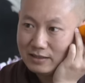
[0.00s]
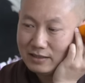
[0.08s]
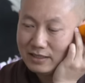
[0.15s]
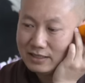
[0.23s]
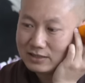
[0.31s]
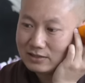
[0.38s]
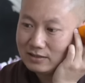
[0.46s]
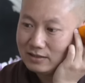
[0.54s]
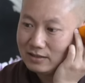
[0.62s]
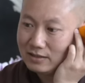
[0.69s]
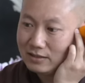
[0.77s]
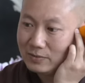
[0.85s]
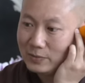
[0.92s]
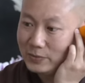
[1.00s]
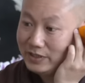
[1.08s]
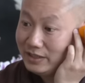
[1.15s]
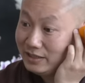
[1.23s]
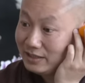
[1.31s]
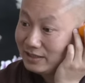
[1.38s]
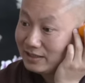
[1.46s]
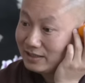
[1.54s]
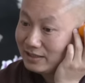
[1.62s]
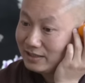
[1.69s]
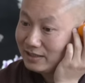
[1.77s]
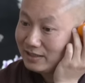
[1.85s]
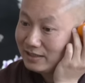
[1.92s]
There's the wind
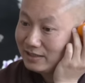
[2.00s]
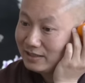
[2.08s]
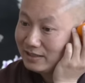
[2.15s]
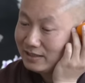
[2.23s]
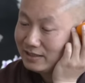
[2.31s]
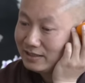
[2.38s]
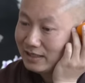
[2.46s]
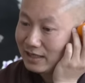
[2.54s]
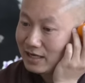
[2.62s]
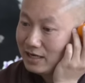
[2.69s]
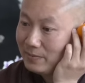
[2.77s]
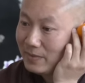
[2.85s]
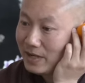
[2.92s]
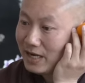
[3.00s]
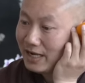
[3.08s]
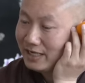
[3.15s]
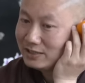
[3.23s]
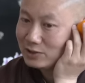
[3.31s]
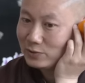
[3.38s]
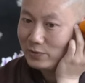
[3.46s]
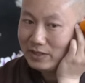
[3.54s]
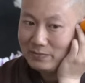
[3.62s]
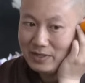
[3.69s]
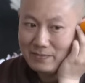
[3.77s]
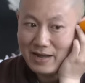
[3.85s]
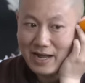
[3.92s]
that come by and swing
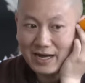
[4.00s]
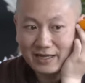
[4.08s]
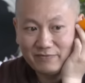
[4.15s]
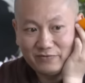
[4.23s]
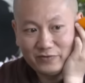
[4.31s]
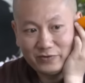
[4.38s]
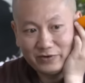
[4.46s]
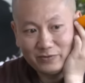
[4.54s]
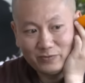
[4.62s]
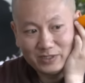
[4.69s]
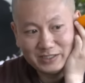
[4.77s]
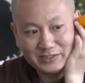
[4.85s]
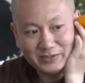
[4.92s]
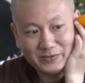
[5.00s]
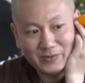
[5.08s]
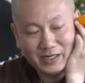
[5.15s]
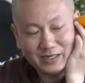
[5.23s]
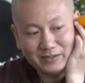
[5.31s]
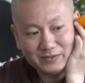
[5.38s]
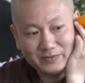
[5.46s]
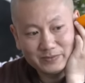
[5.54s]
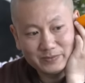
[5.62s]
me back and forth once in a while.